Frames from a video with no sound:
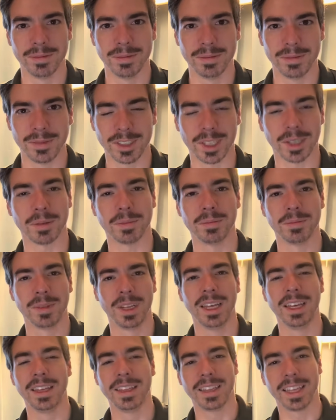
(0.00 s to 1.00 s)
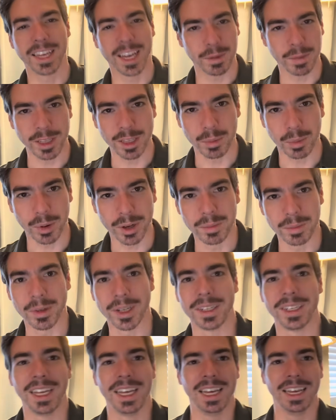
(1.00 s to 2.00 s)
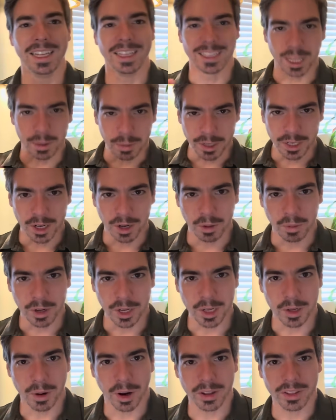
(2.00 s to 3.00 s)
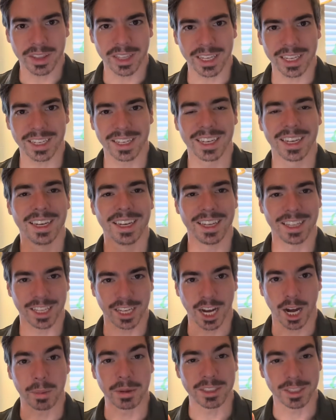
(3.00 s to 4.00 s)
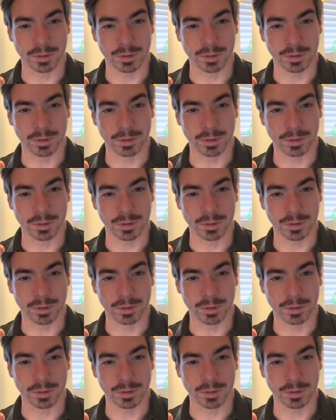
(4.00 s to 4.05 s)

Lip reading: So I think I made the point, but let me know what you all think in the comments.